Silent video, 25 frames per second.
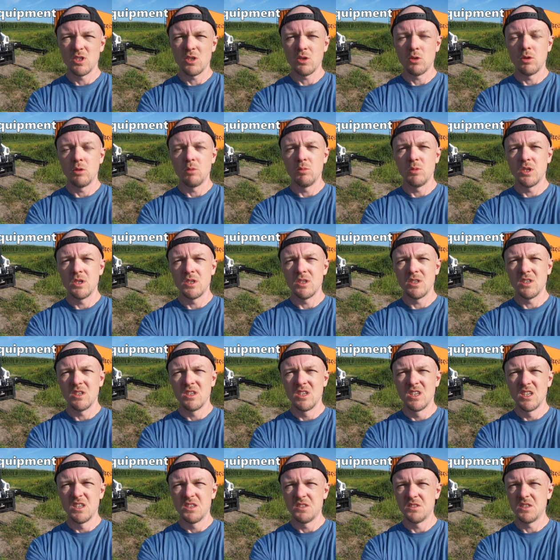equipment
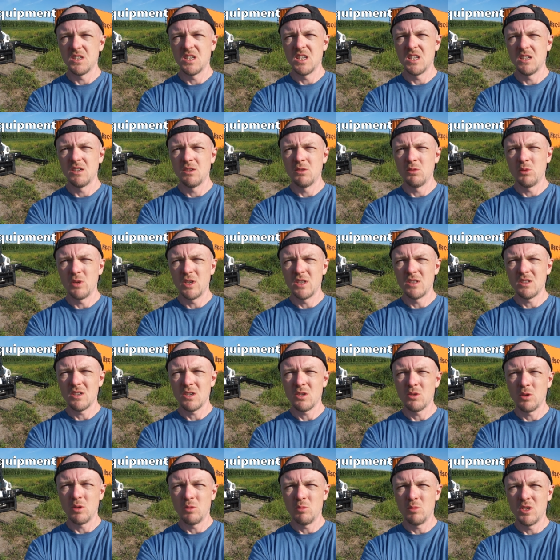than rent
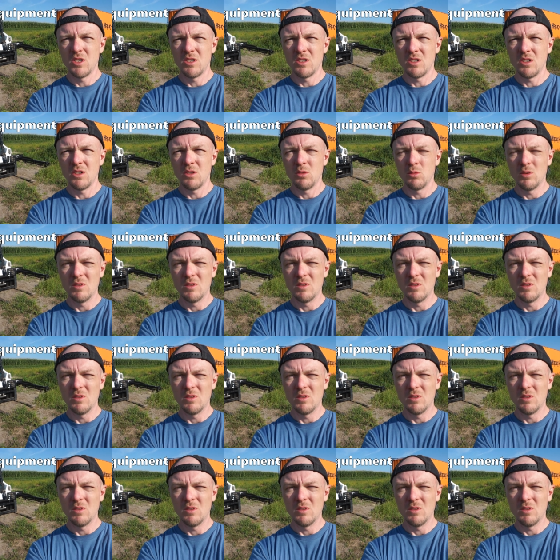equipment.